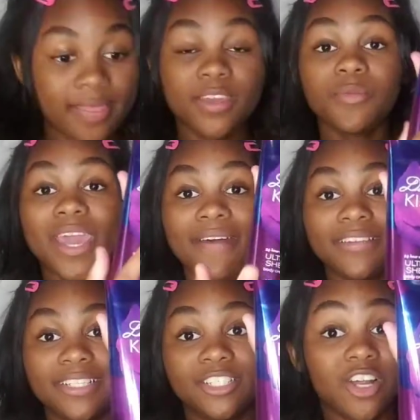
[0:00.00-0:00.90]
Then we have
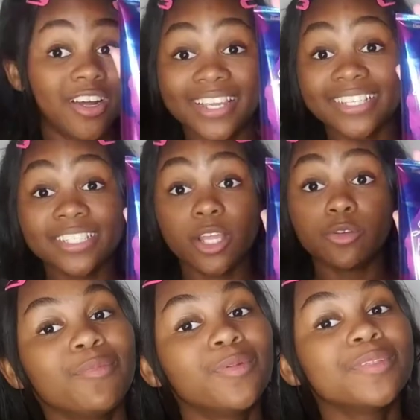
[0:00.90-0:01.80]
this Dark Kiss
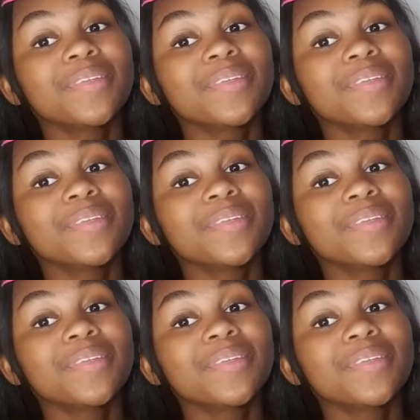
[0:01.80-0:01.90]
Lotion.